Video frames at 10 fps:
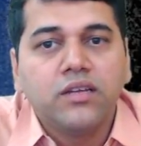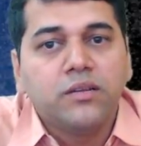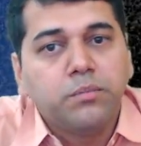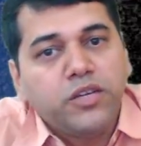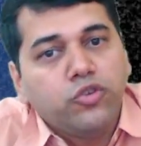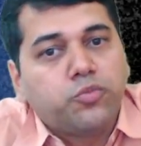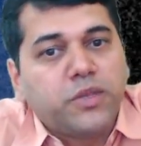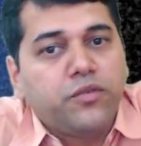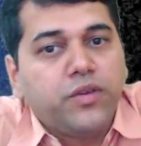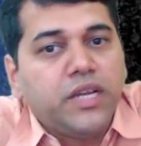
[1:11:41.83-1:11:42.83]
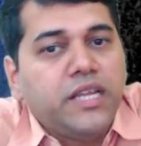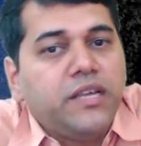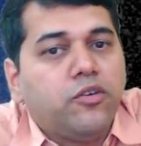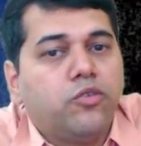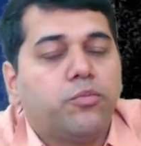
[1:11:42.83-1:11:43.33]
But you specifically
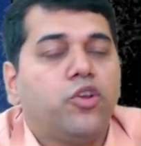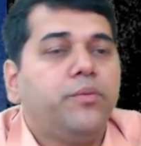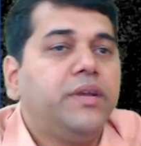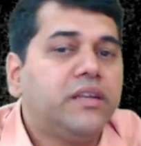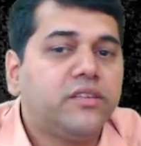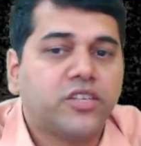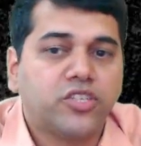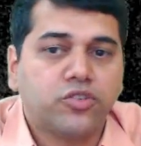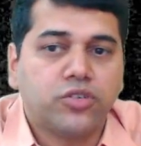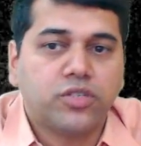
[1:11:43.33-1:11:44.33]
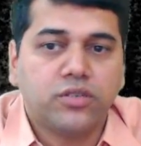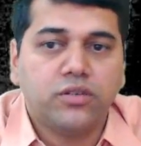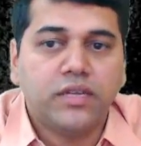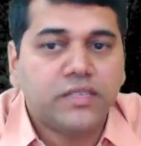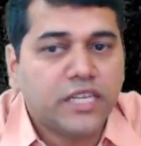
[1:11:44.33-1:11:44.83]
prohibit research cost.
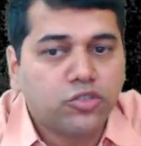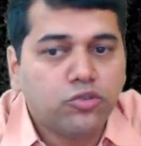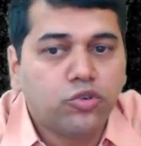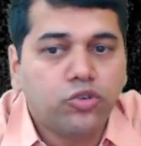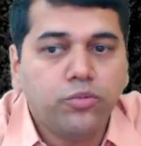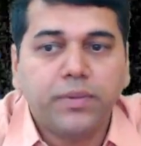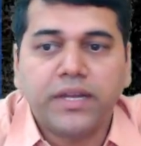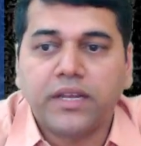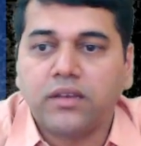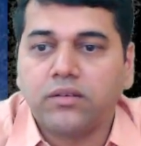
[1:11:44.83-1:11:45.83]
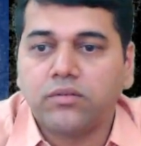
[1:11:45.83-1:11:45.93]
That should go to P&L.